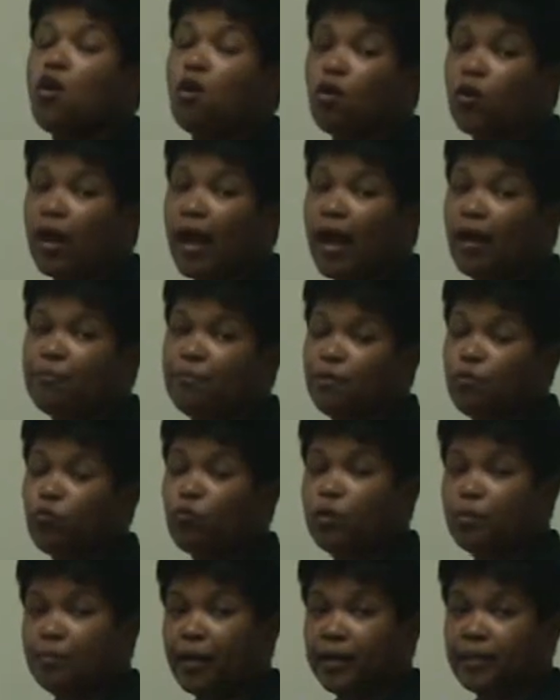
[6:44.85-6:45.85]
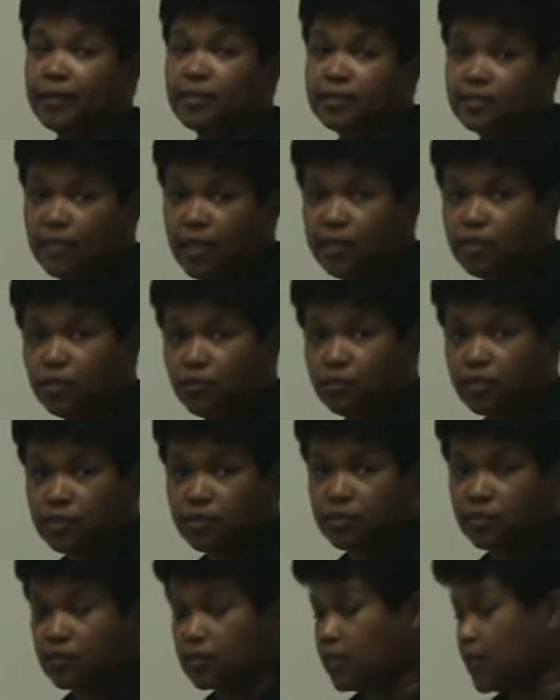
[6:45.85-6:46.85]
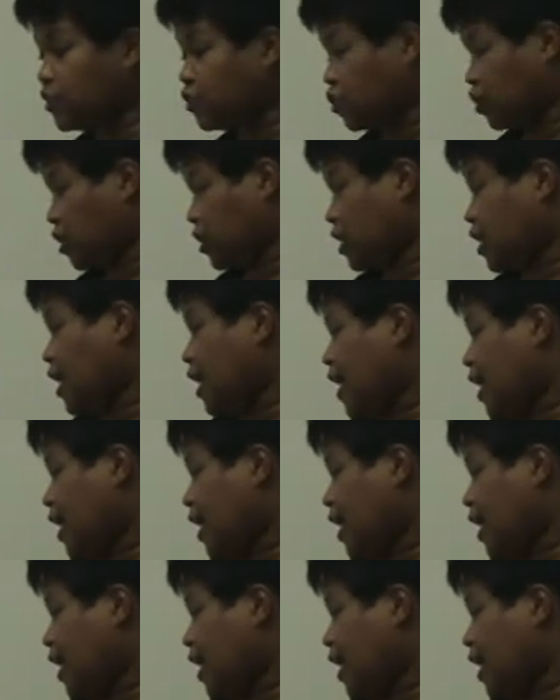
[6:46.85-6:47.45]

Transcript: or how we might continue this discussion.